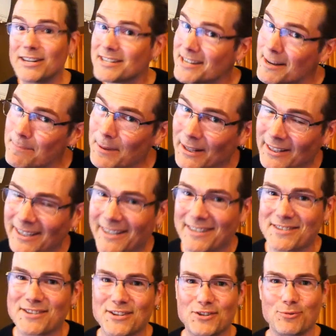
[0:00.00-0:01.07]
typically in a
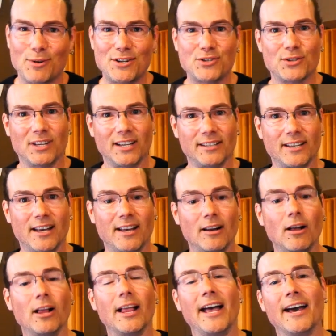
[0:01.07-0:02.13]
situation like that,
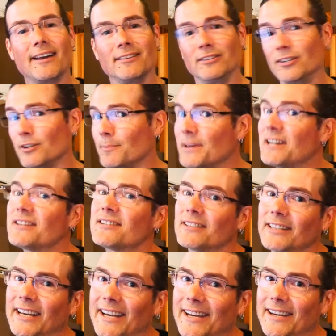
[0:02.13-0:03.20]
I'll add a little bit of
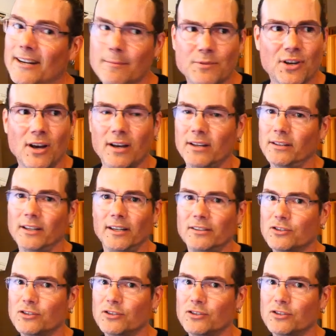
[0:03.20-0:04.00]
delay, and I'm talking like